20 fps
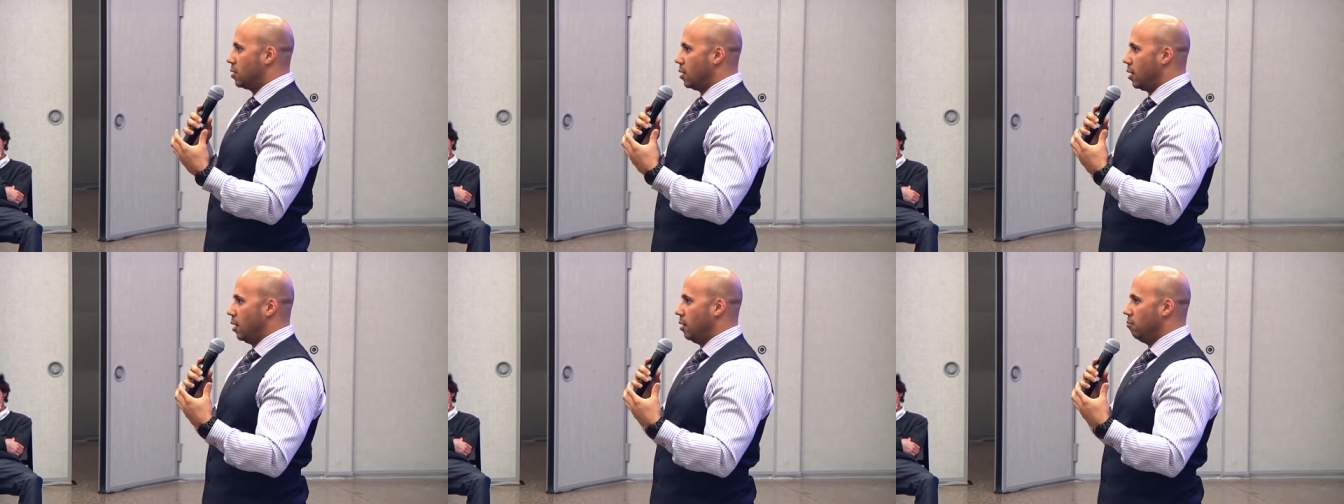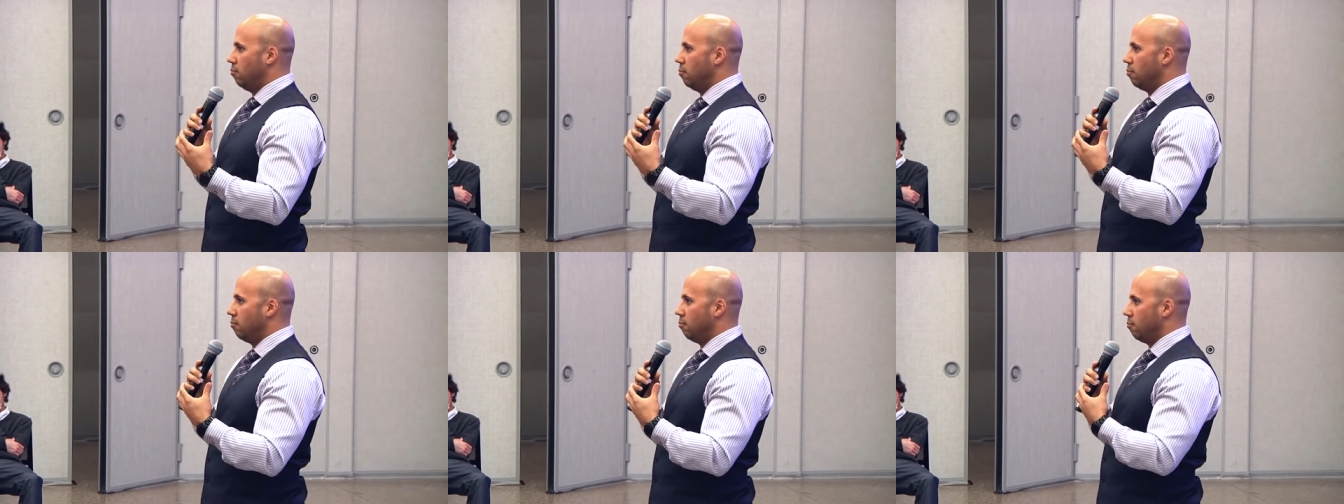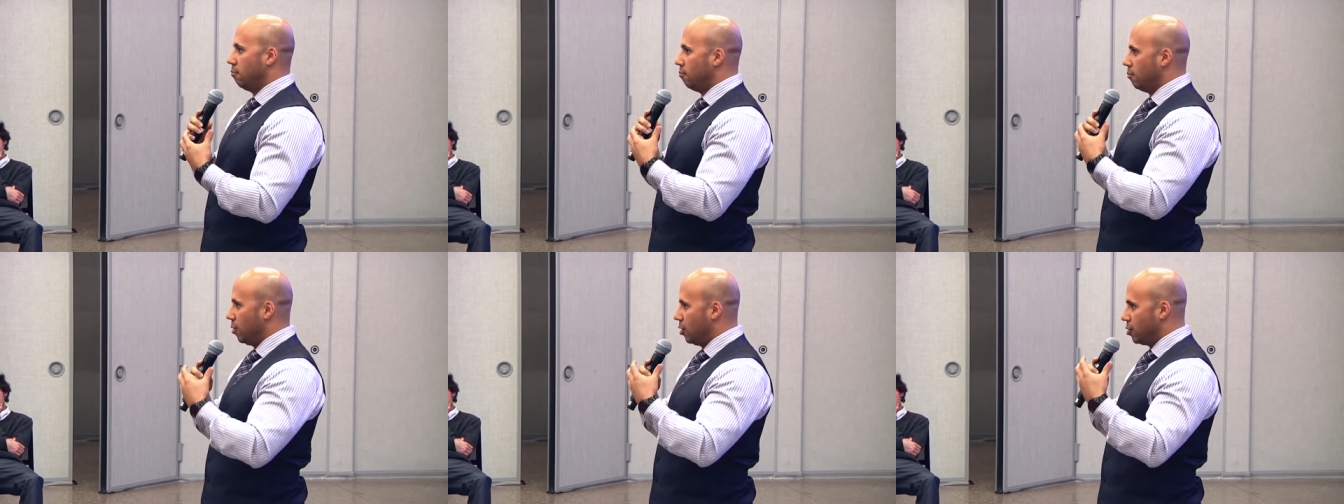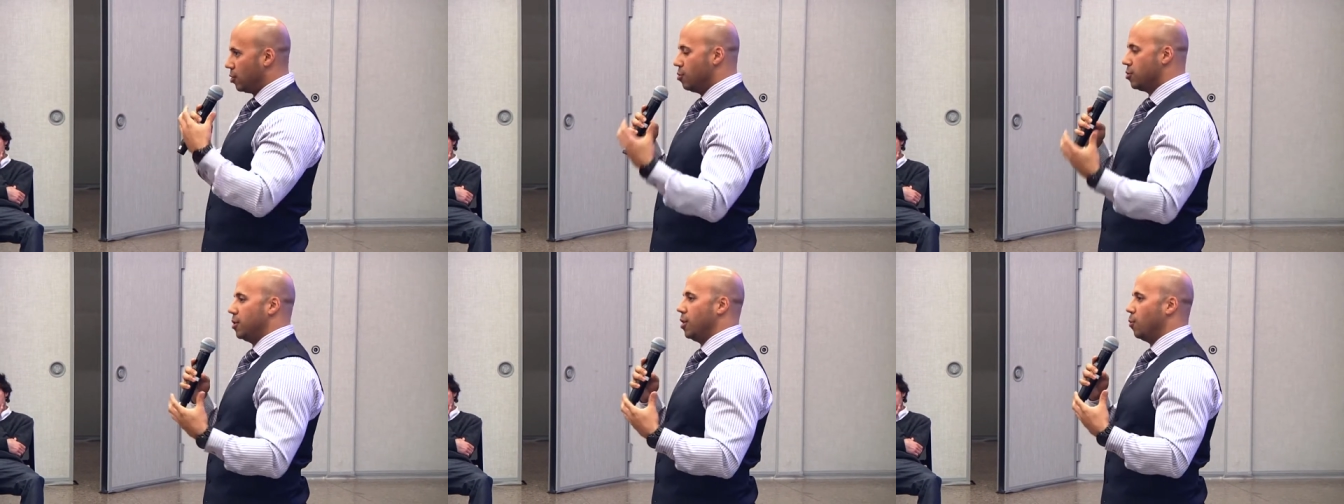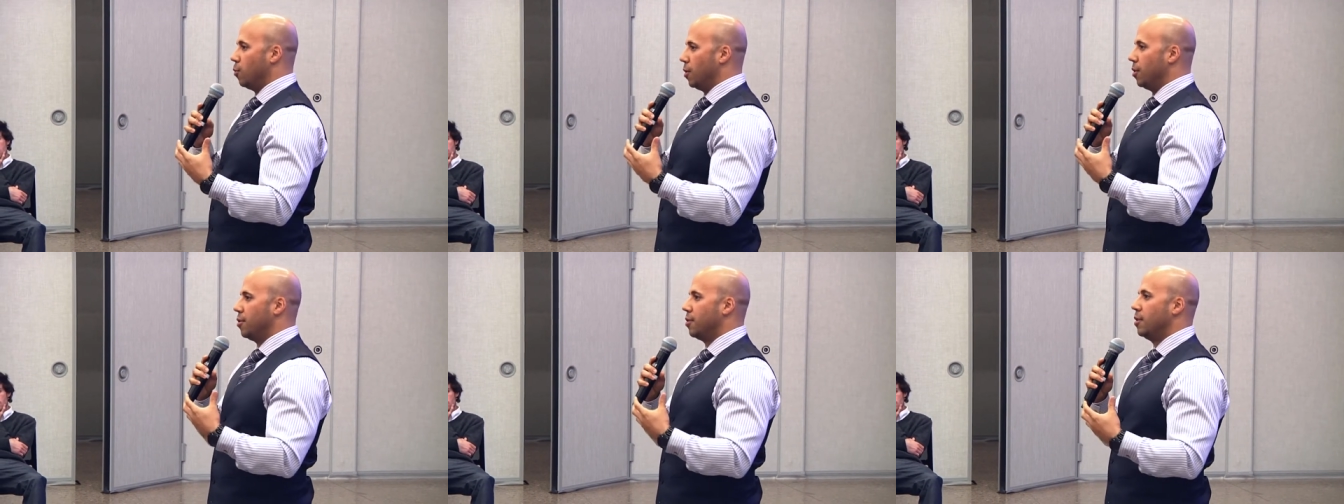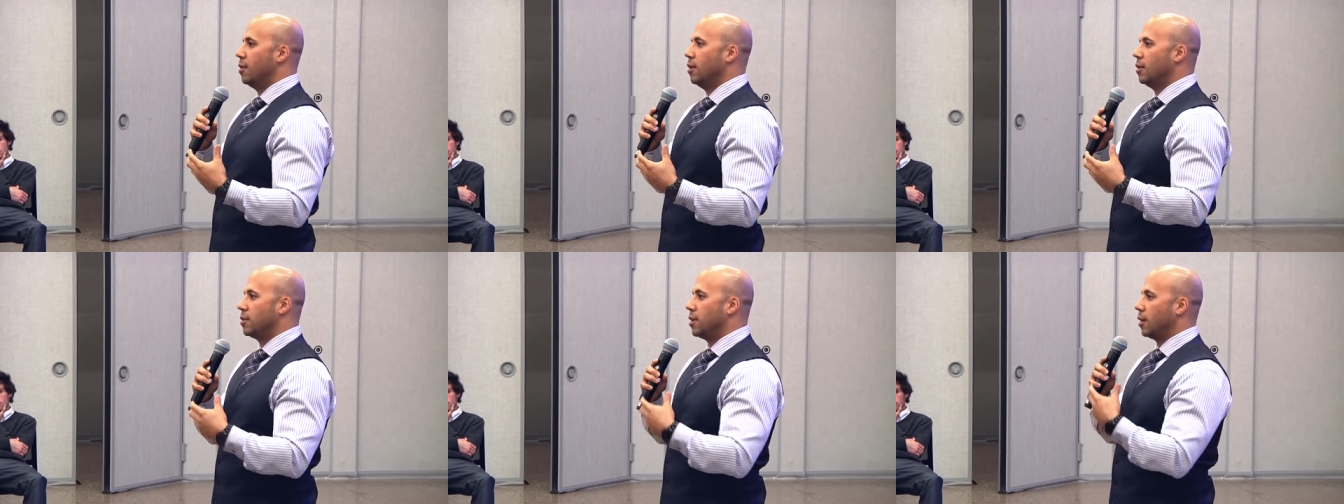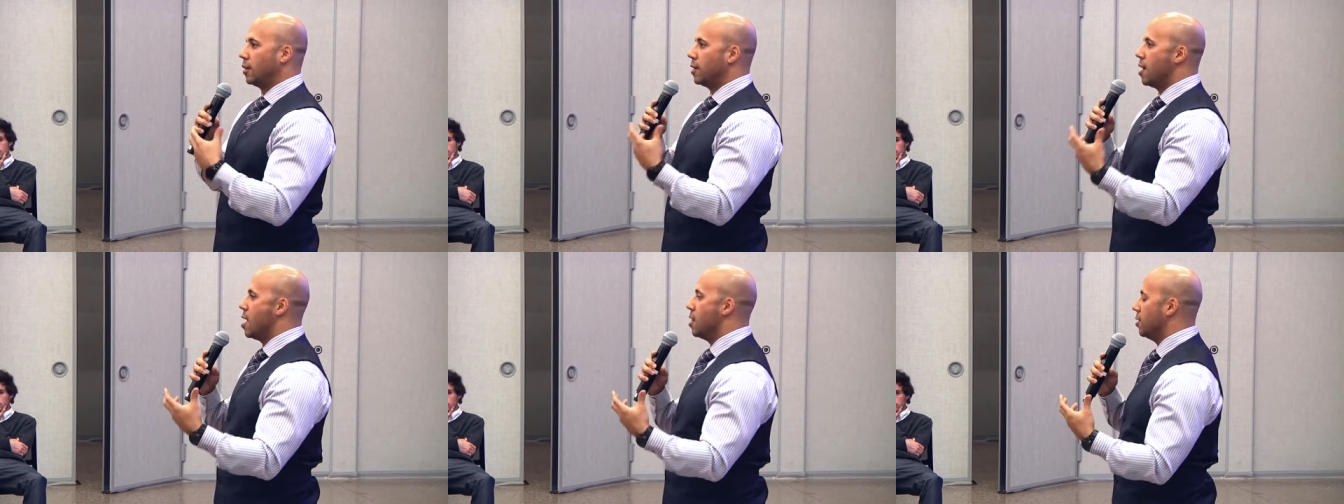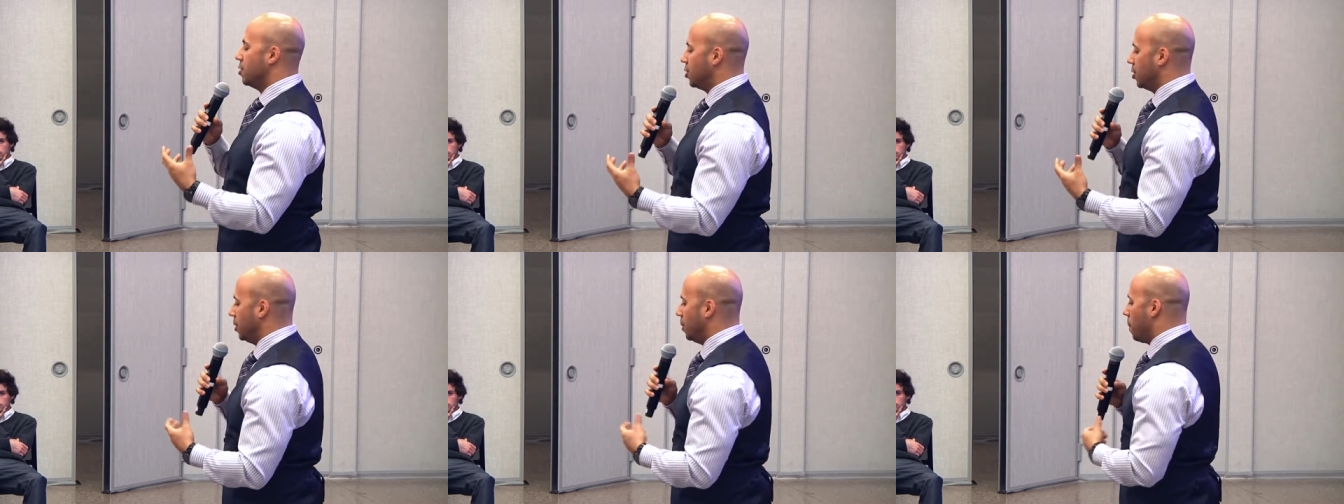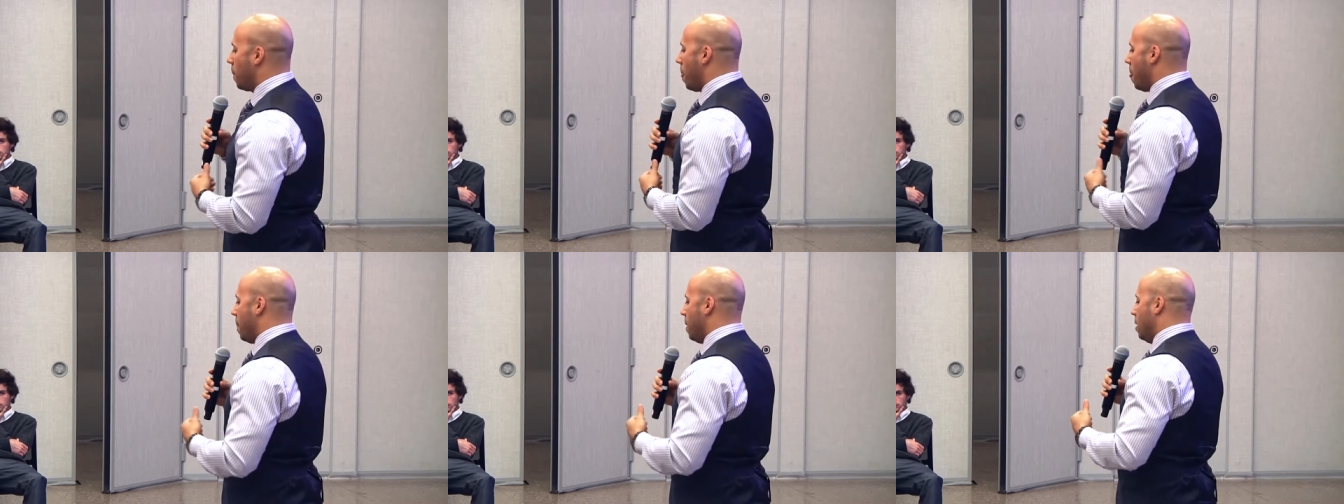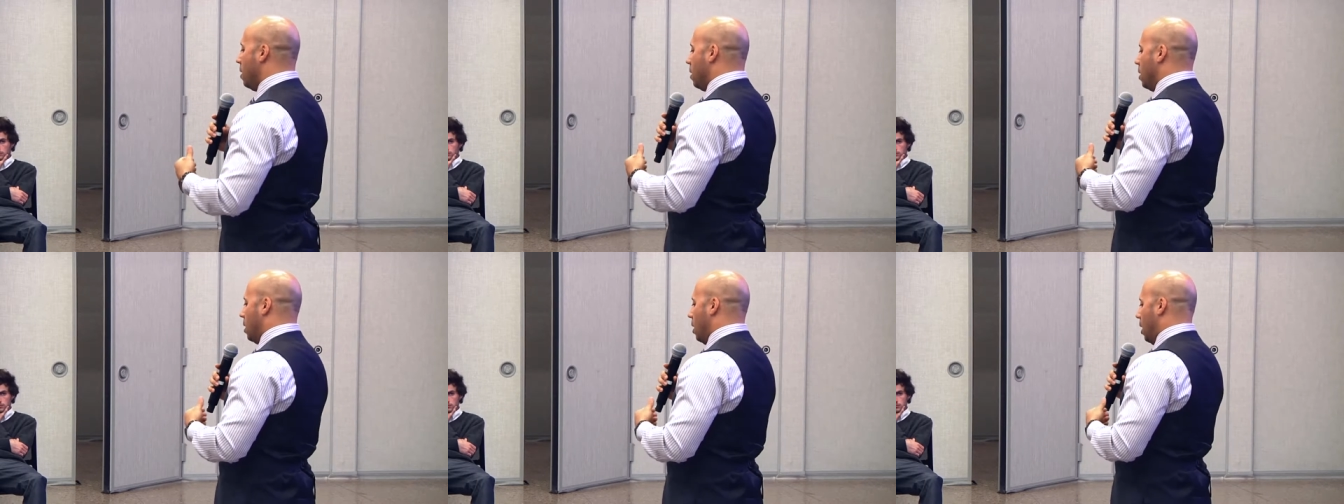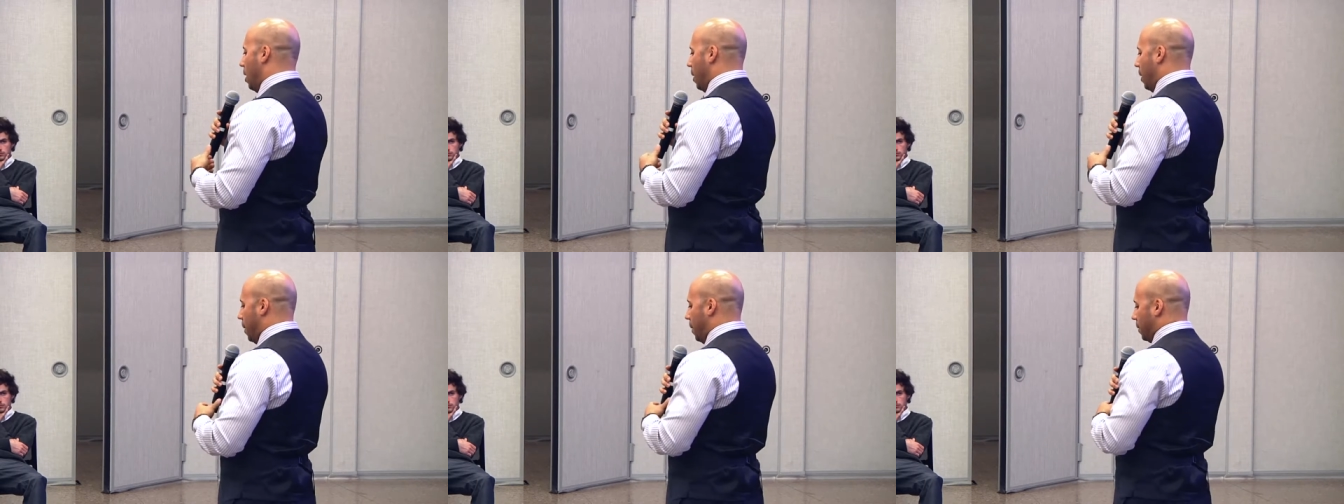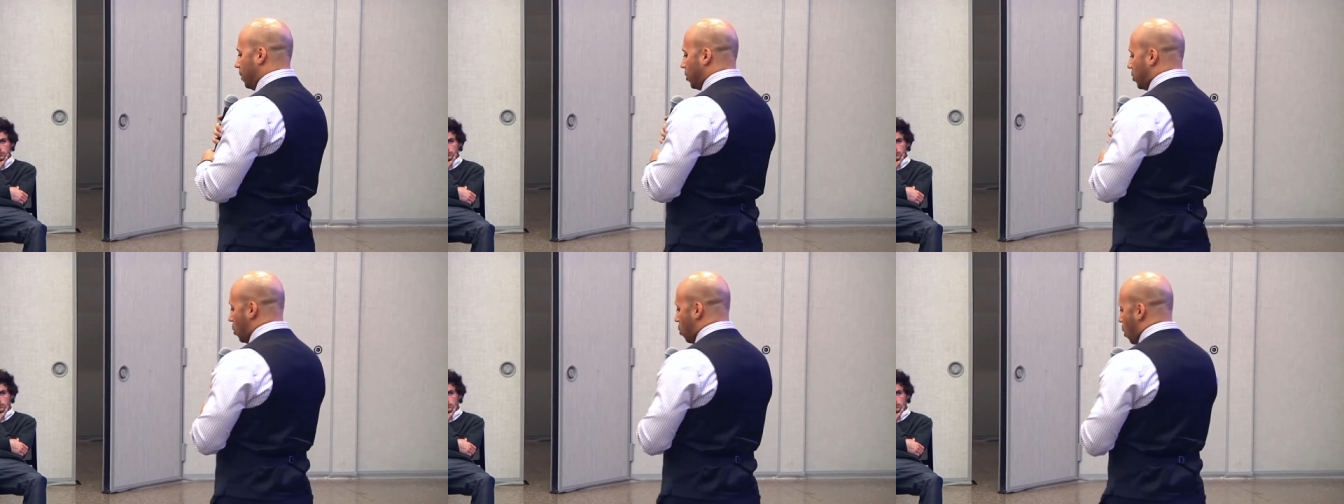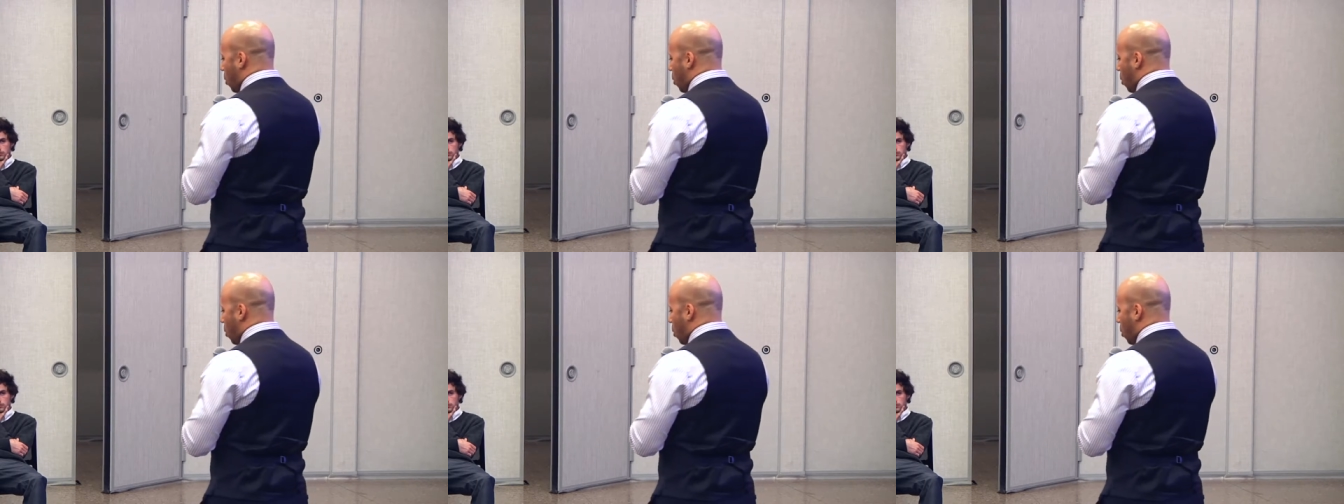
today associate with technology. Uh, so